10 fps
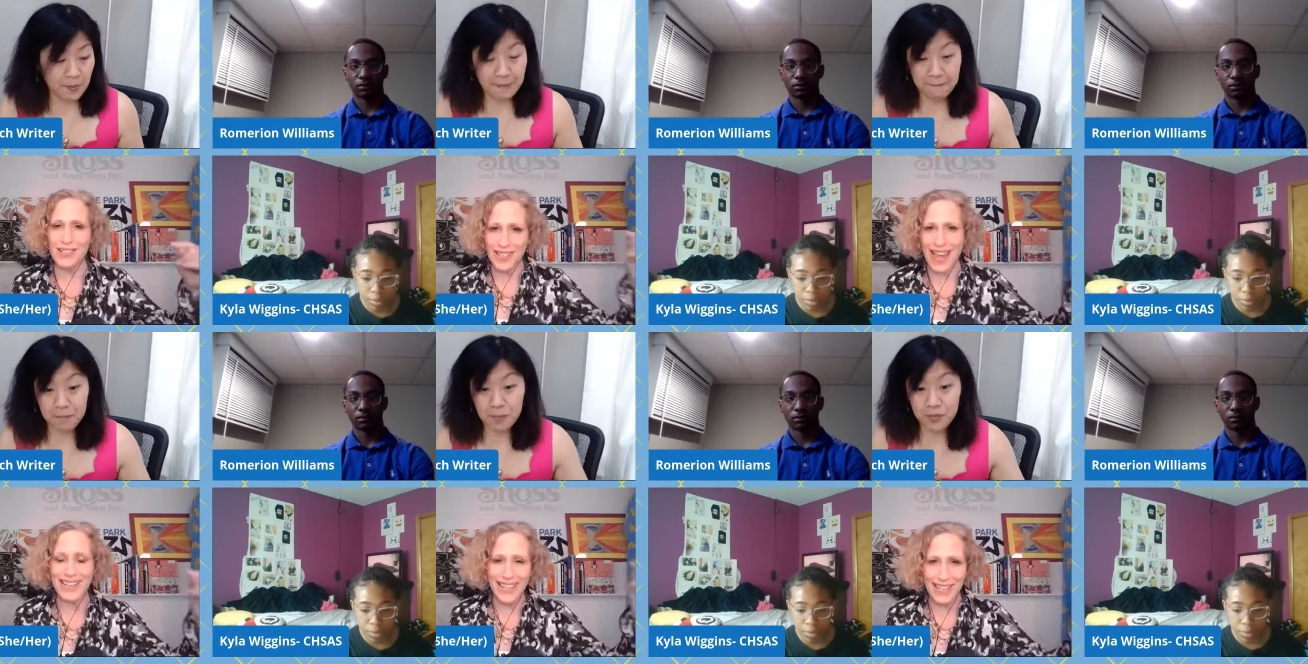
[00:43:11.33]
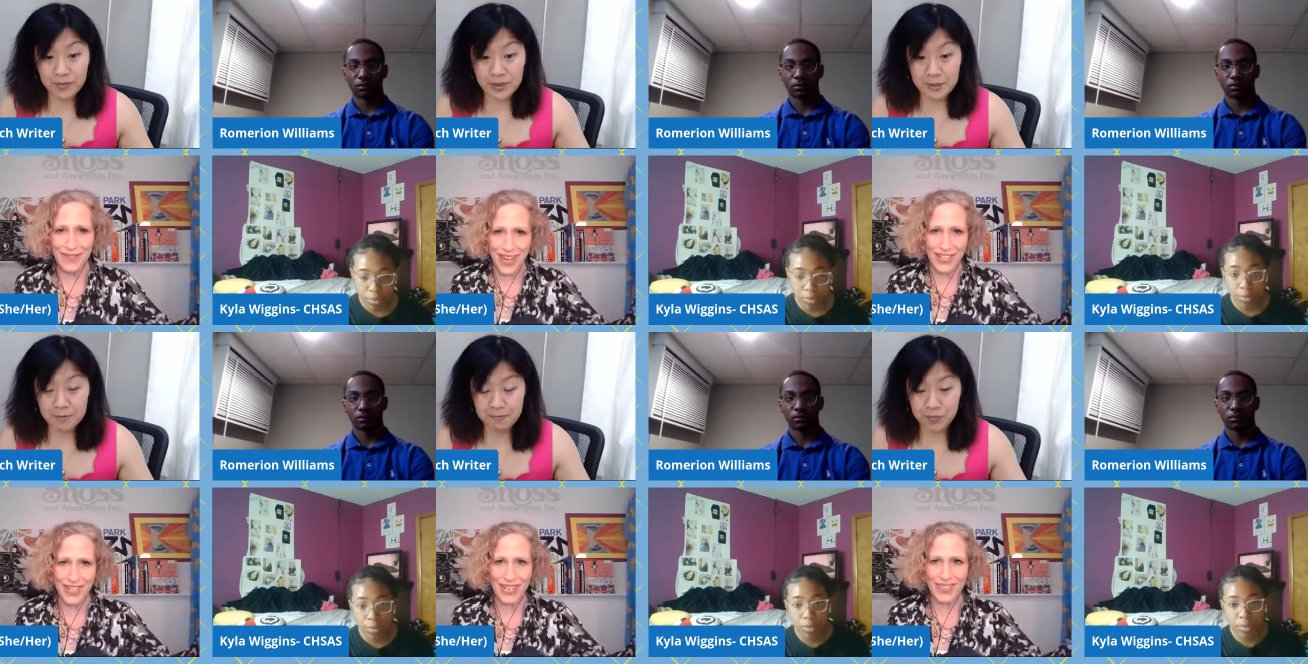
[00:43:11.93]
Speaker 1: get
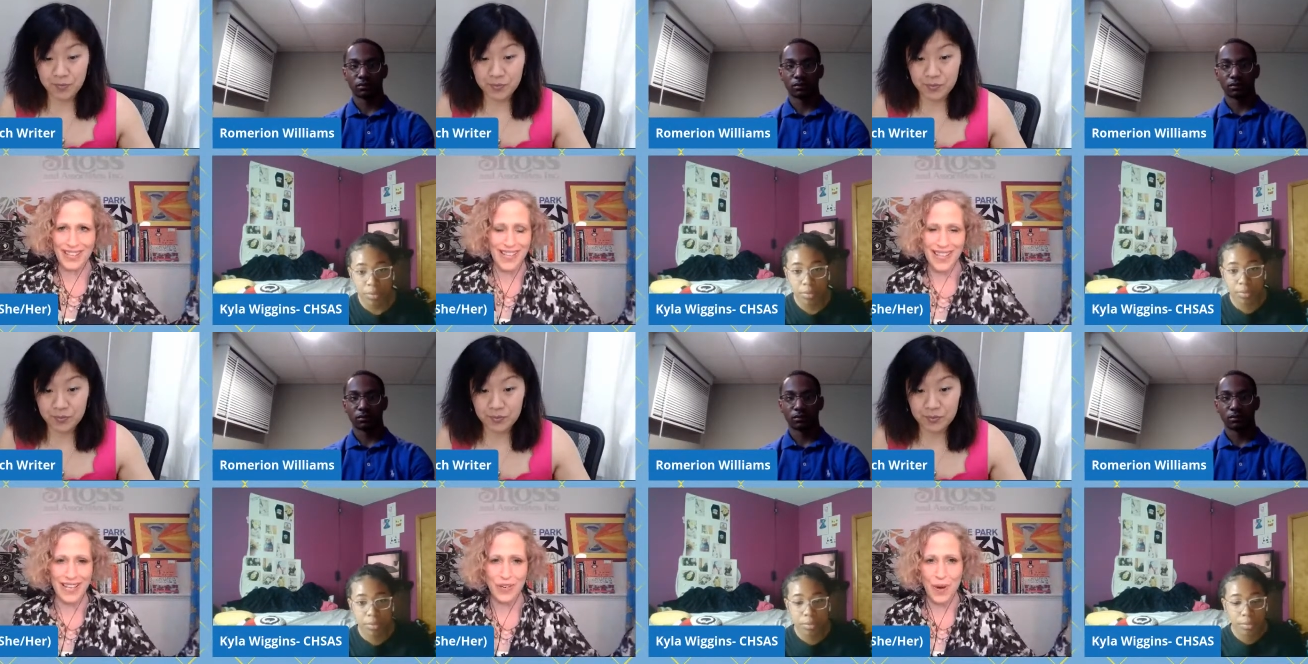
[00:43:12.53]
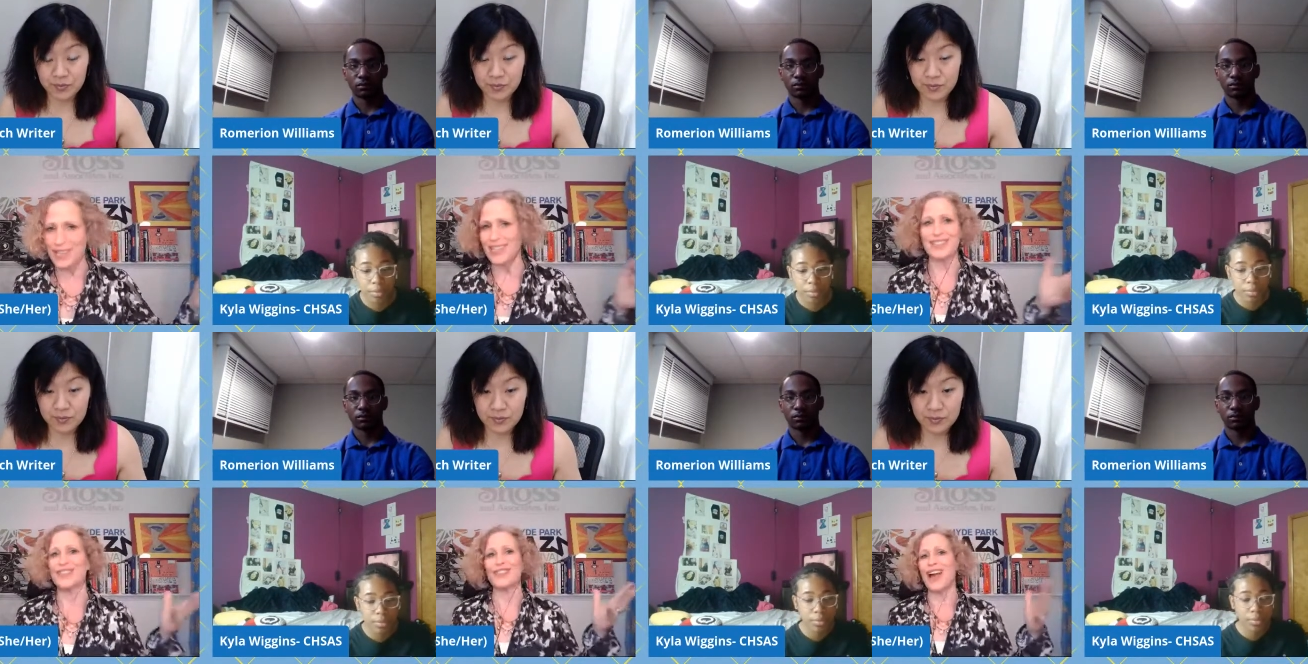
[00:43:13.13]
innovation unless they get new
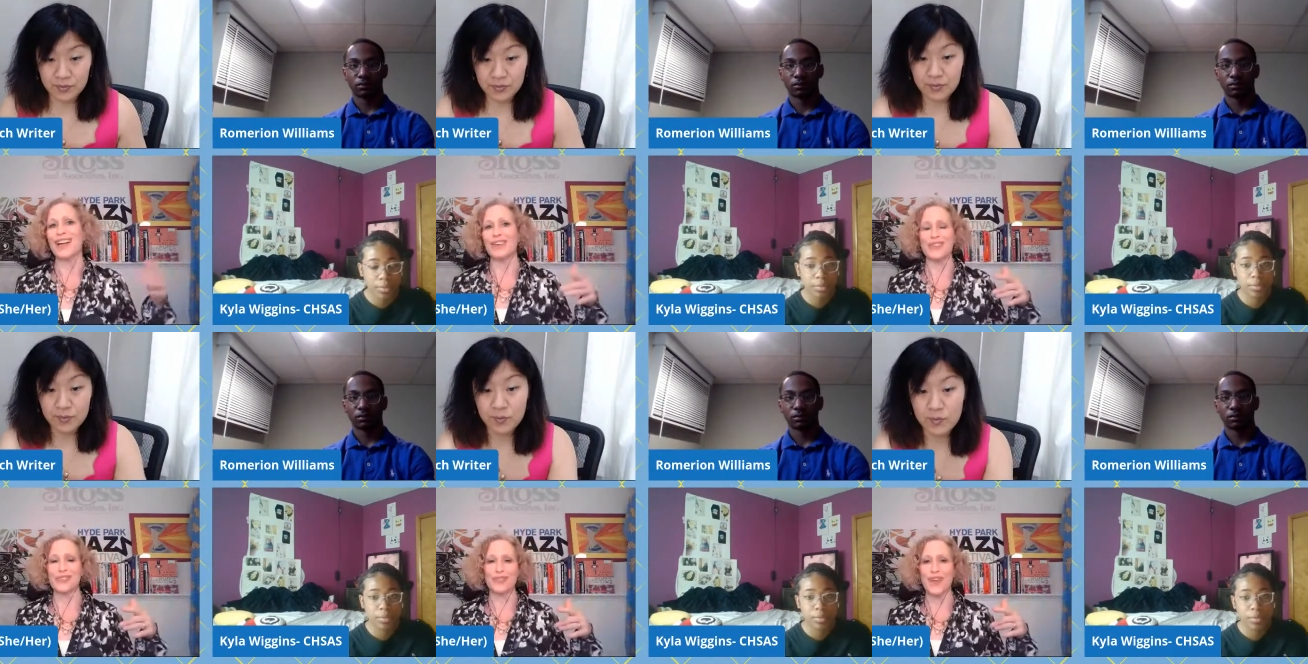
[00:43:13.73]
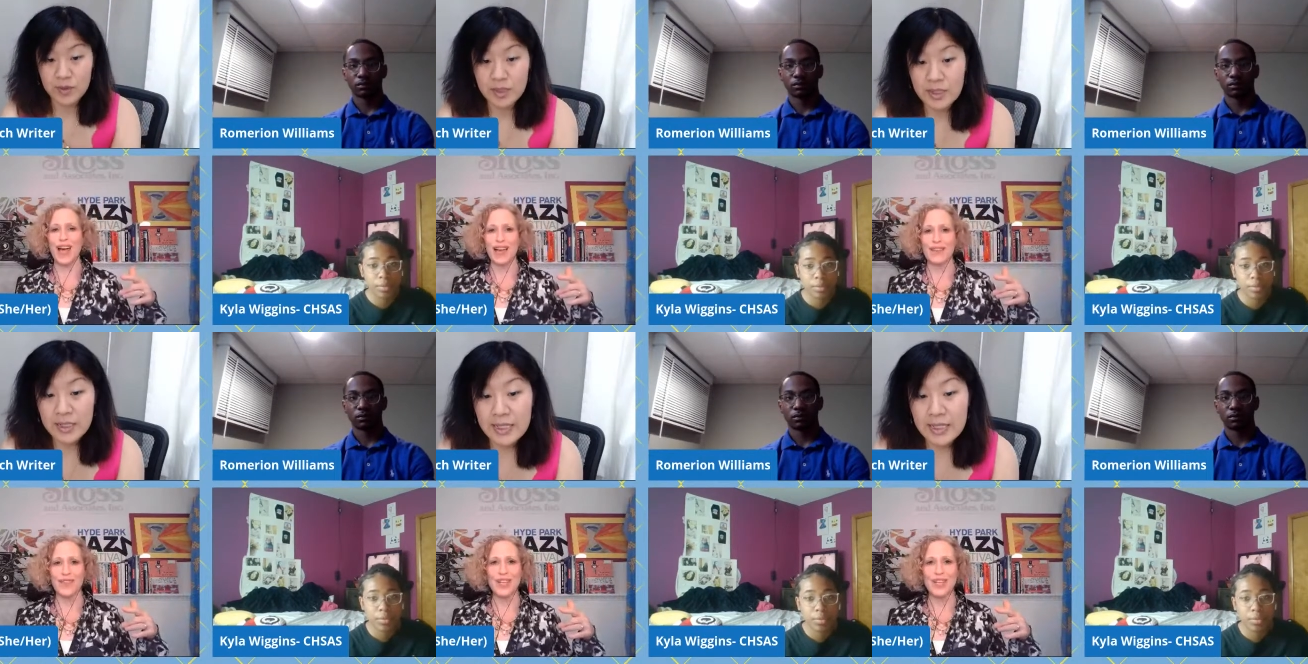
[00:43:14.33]
ideas they're not going to survive